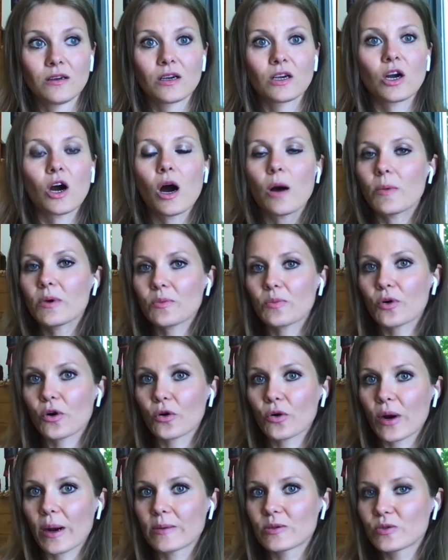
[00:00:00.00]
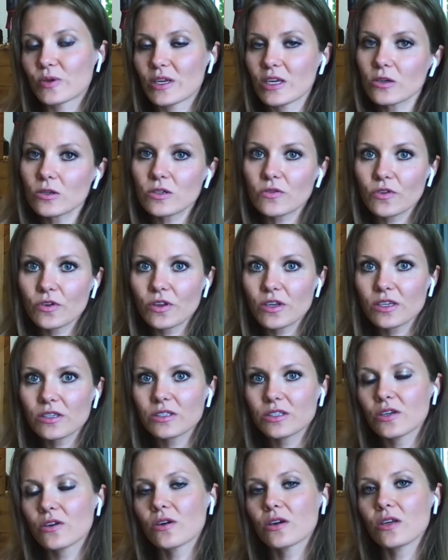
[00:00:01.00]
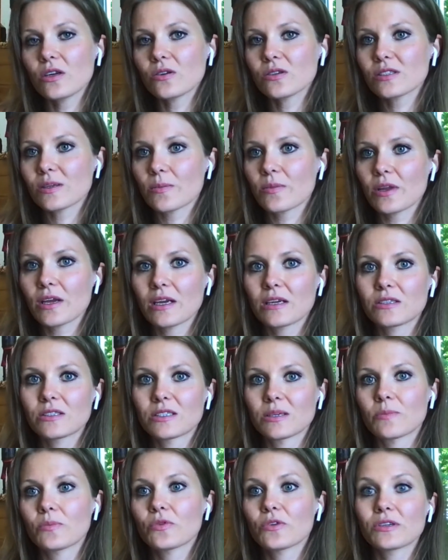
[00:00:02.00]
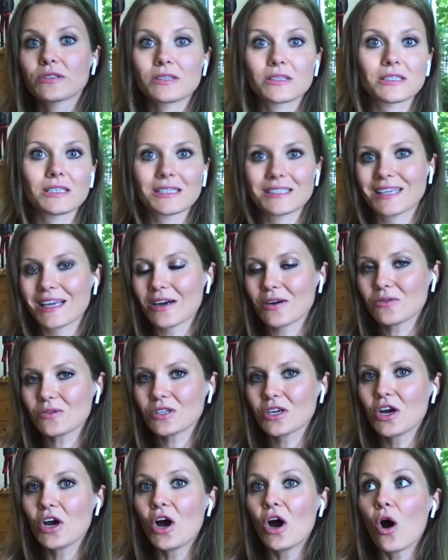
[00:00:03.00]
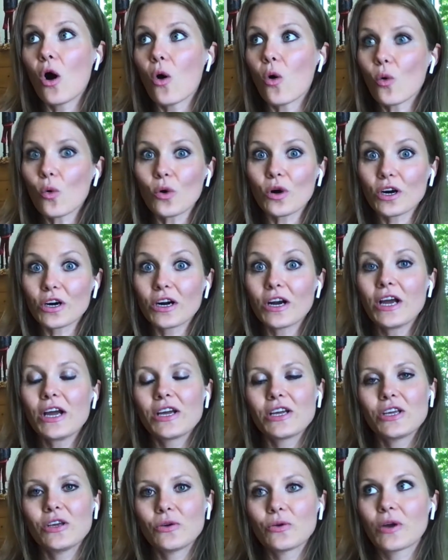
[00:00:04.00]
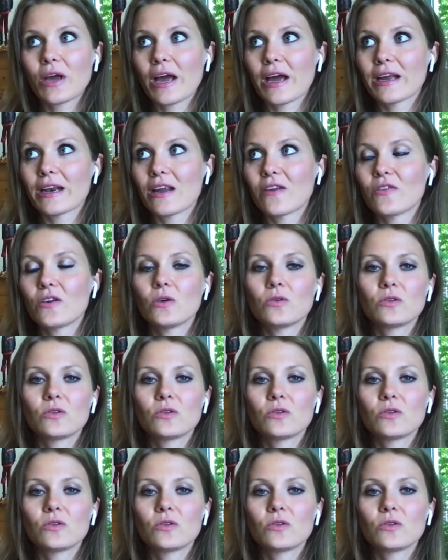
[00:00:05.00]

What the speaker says: Common programs we use for this, you can use something as simple as a discount, or you can, if you